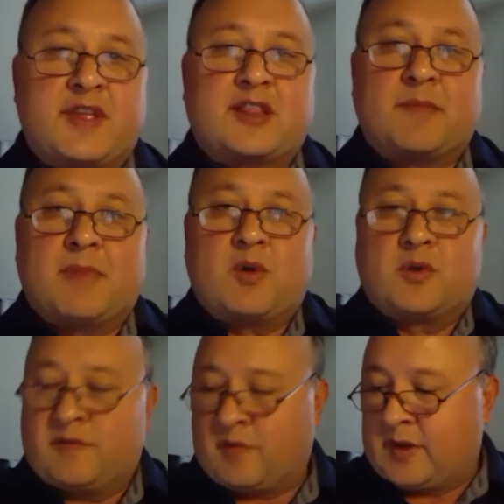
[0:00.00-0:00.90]
the
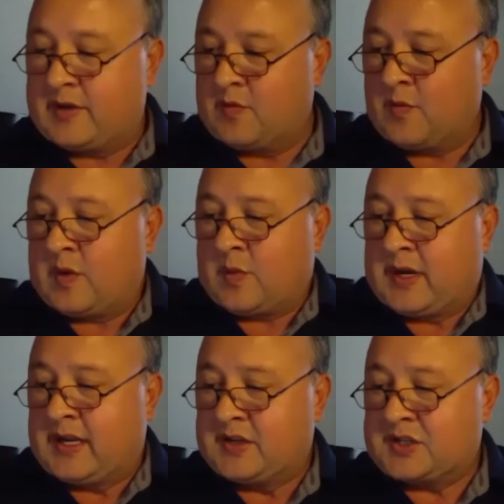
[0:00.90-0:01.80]
mold of what we're
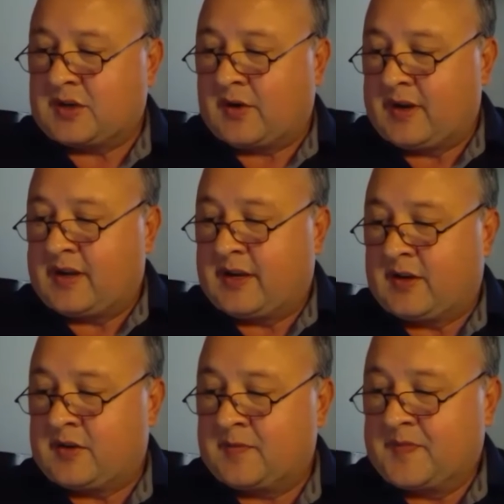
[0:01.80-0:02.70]
getting started
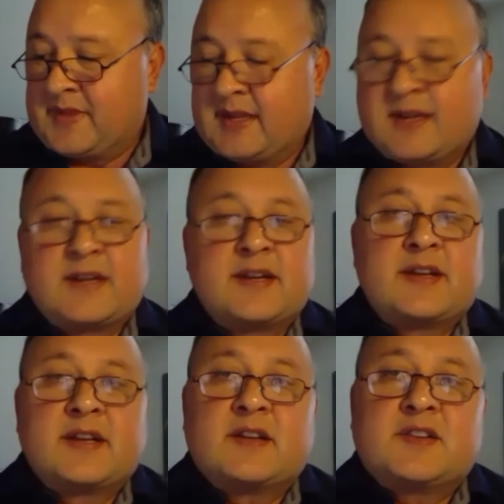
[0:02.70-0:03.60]
here
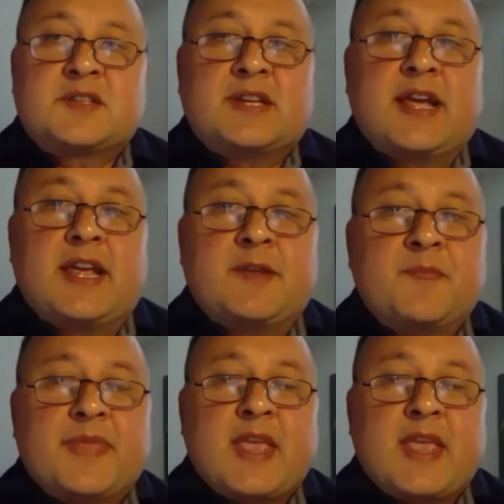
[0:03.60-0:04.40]
saying.